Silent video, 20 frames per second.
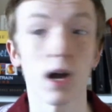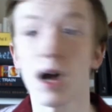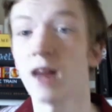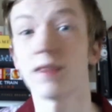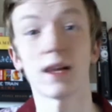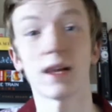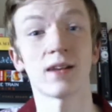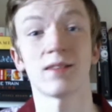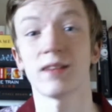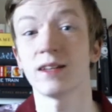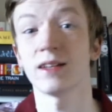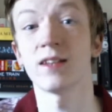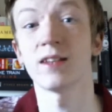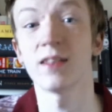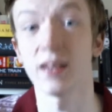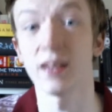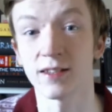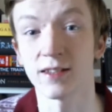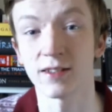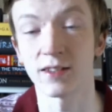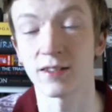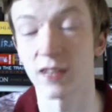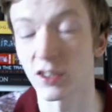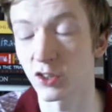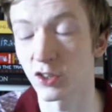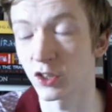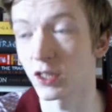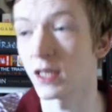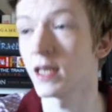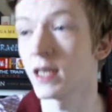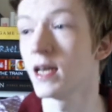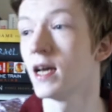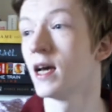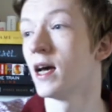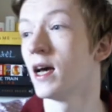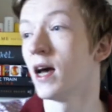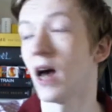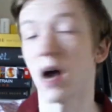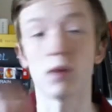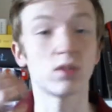And that's led to this, essentially.
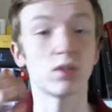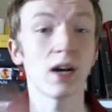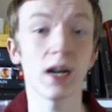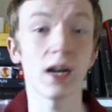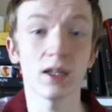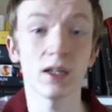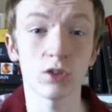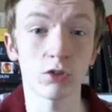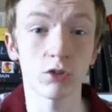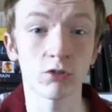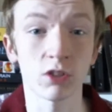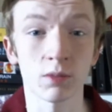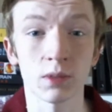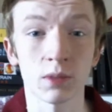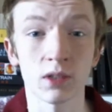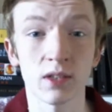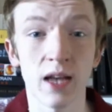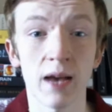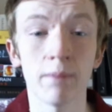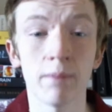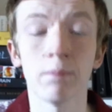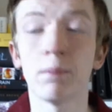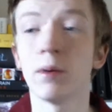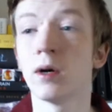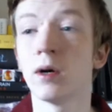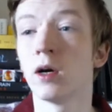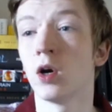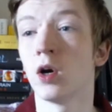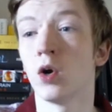I was hired as a Christmas temp,